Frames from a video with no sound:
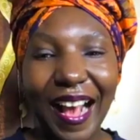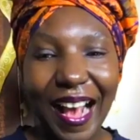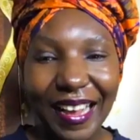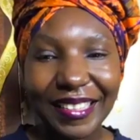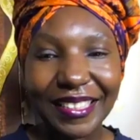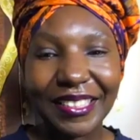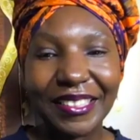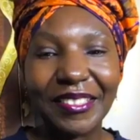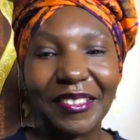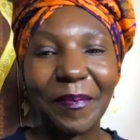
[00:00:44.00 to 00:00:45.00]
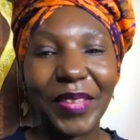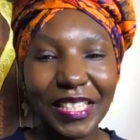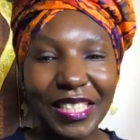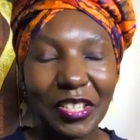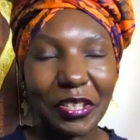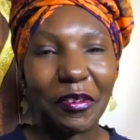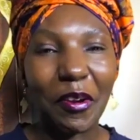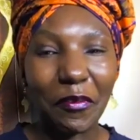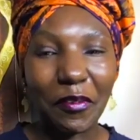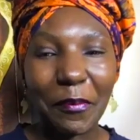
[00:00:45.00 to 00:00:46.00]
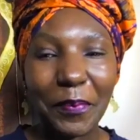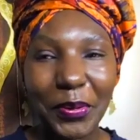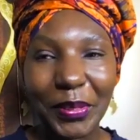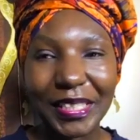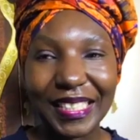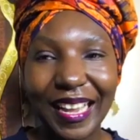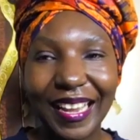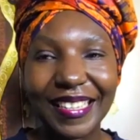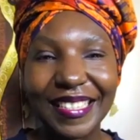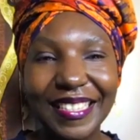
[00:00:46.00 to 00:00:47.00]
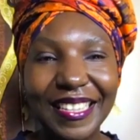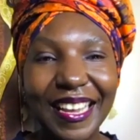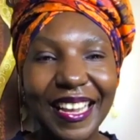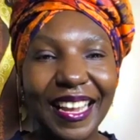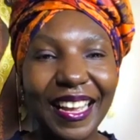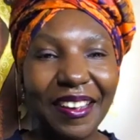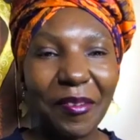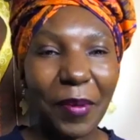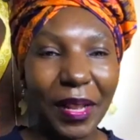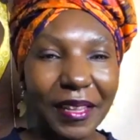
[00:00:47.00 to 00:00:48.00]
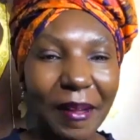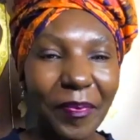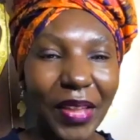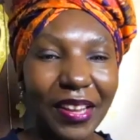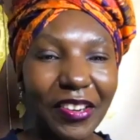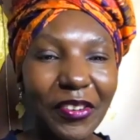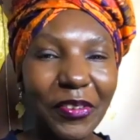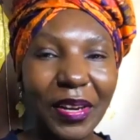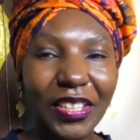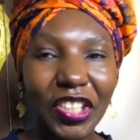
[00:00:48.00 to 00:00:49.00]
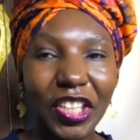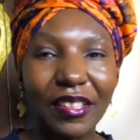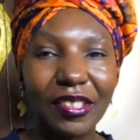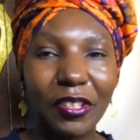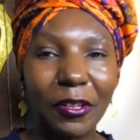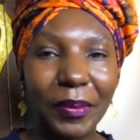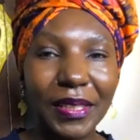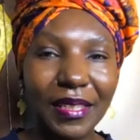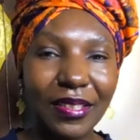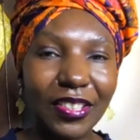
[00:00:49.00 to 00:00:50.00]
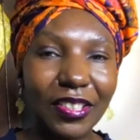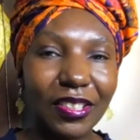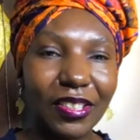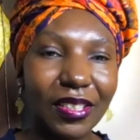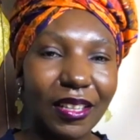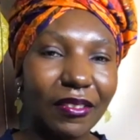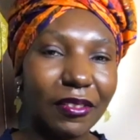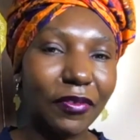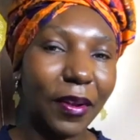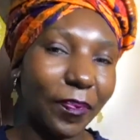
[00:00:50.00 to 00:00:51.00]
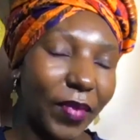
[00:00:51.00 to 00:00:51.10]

Acton Institute of Computer Science. Uh, welcome, Andrew and Charles. Could you please introduce yourselves a